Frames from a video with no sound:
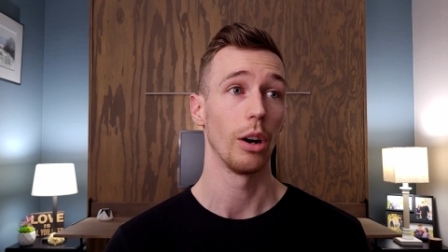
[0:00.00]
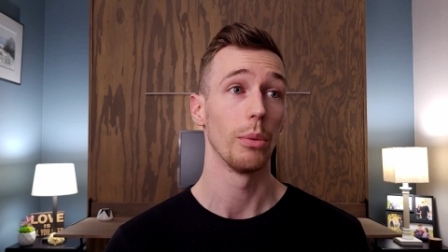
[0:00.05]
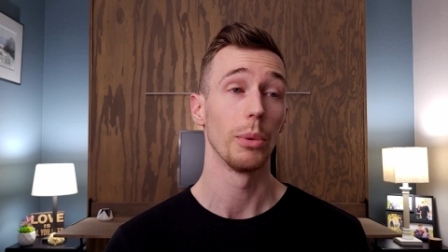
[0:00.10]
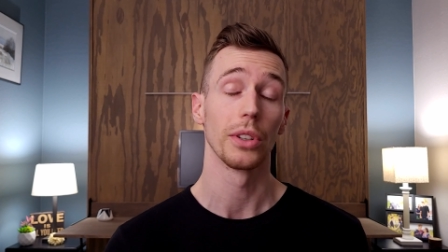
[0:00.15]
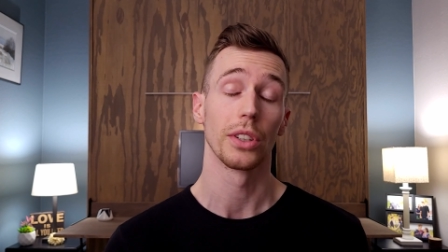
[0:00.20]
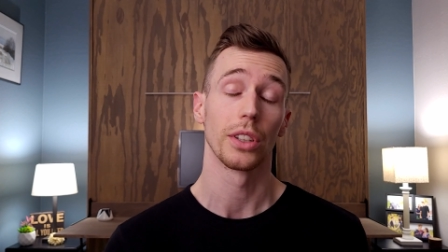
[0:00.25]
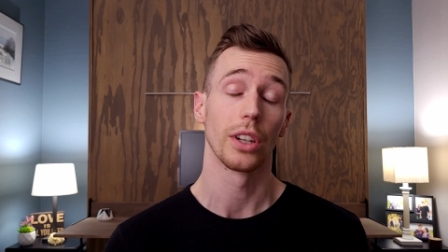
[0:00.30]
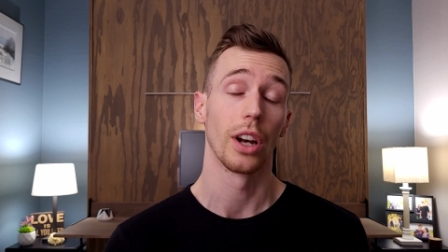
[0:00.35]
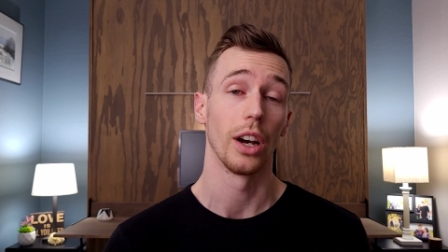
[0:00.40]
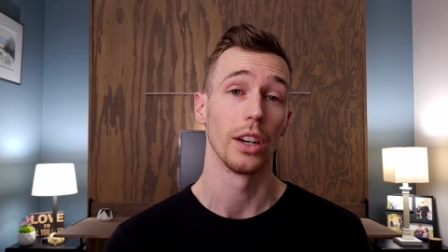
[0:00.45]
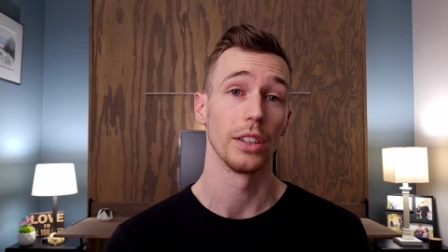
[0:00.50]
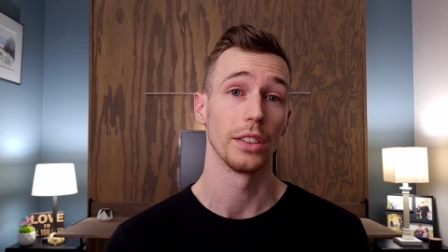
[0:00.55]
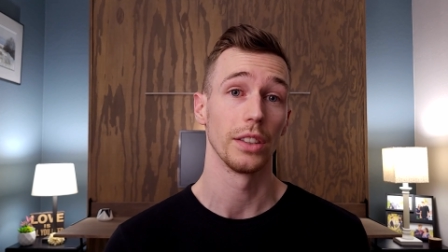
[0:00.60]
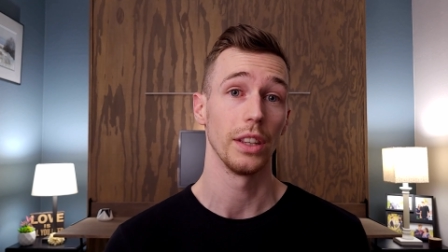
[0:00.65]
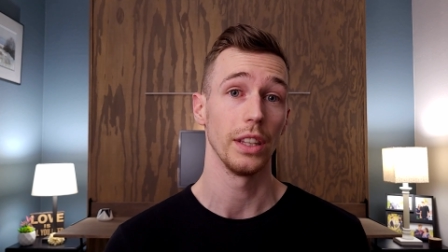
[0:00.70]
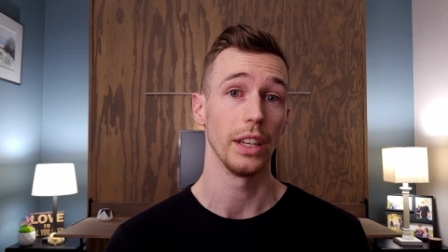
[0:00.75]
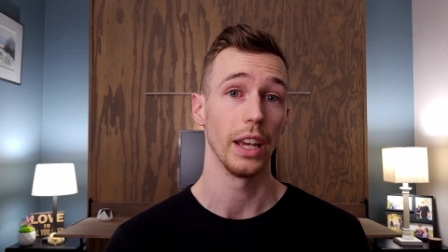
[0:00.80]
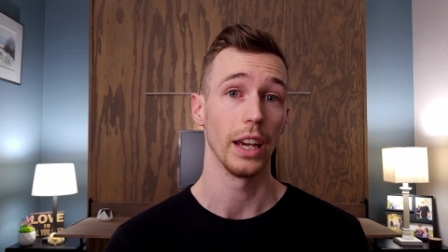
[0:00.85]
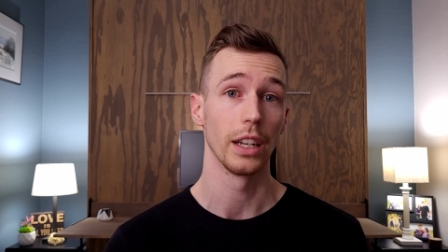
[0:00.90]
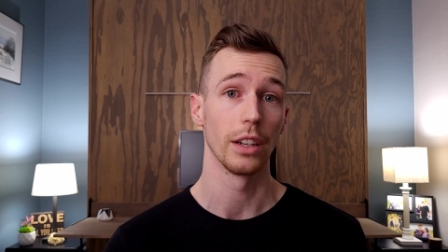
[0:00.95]
almost caused
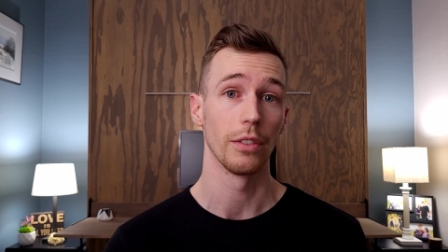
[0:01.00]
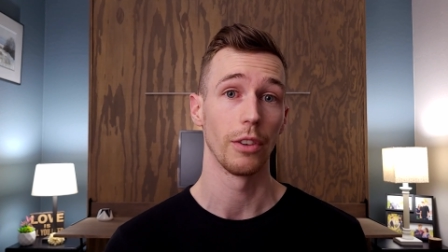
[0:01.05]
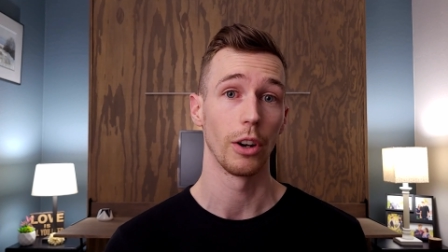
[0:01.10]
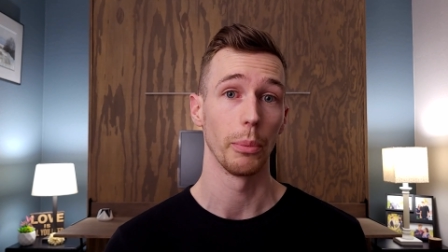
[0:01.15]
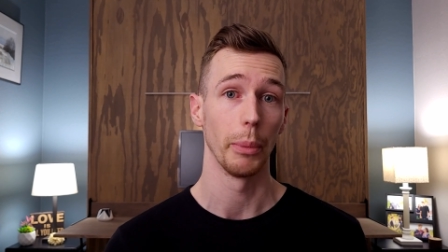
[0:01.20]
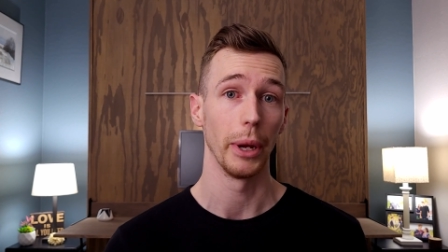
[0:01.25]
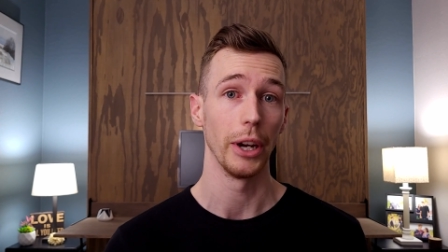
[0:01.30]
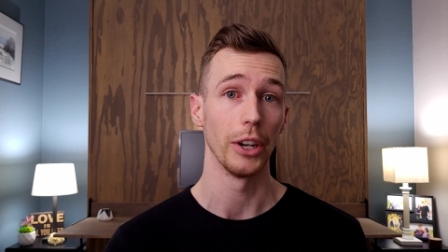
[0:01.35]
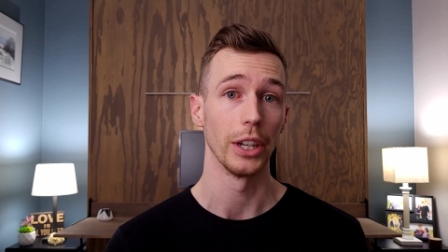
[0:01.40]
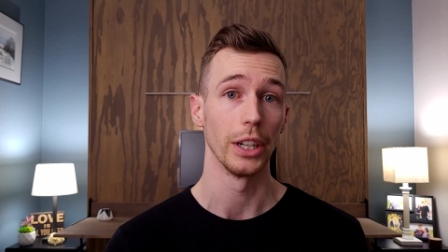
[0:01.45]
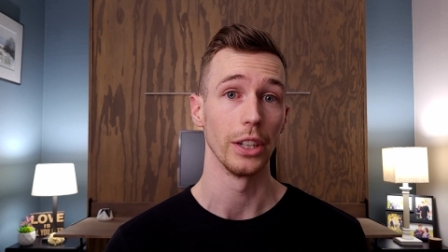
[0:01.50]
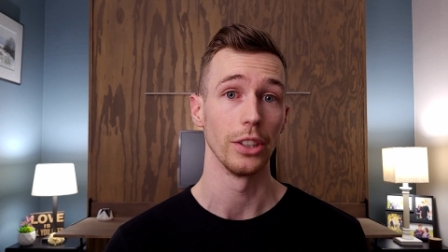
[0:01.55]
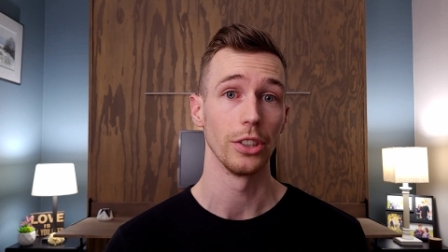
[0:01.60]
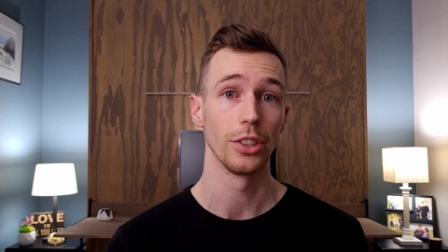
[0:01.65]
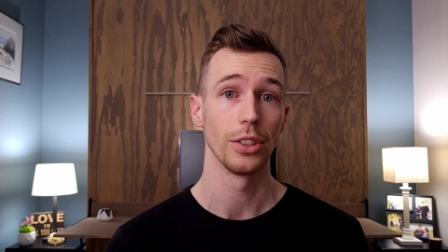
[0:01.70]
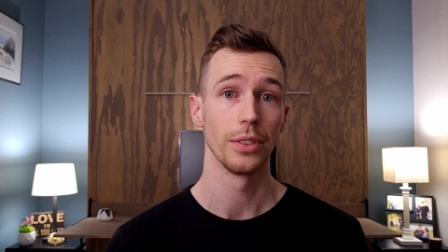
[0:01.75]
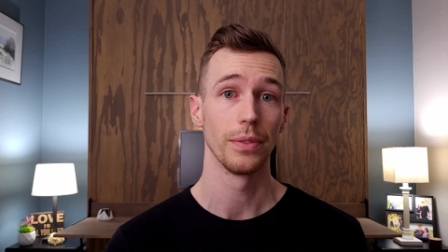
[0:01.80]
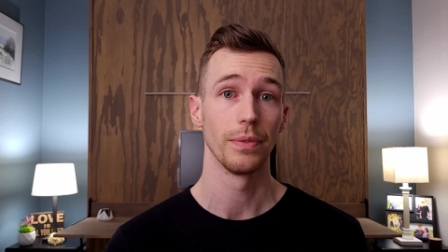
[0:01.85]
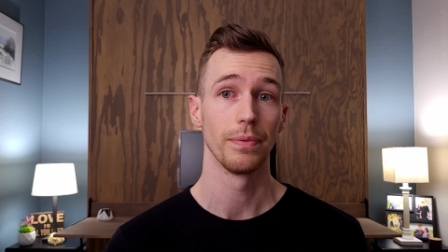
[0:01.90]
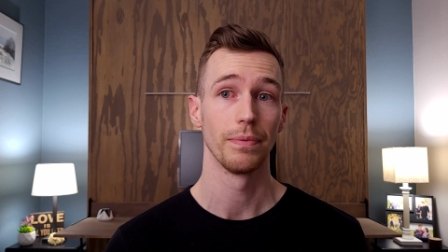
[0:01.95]
the end of our
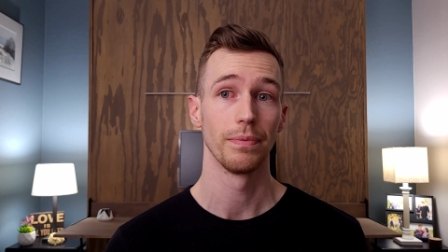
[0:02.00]
marriage.